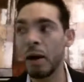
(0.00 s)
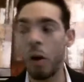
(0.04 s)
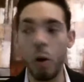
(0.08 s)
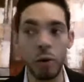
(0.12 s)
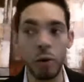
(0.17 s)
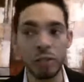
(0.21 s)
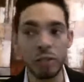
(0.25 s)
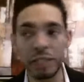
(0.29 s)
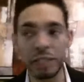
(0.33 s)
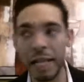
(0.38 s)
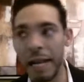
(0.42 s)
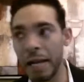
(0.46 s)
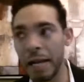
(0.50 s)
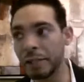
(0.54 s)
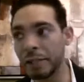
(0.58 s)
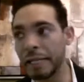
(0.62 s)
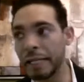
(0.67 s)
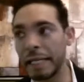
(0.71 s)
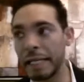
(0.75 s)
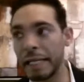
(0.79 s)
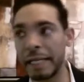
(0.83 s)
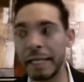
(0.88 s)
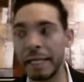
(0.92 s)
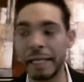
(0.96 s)

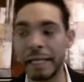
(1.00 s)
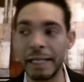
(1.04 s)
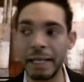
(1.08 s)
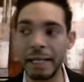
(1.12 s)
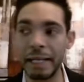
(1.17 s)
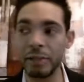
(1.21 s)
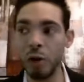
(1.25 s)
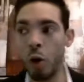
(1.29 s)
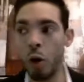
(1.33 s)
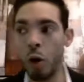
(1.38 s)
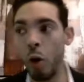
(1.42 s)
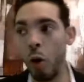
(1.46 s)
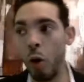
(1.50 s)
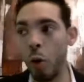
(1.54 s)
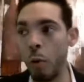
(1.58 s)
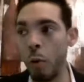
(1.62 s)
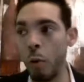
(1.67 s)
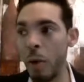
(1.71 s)
wholesaling and there's a whole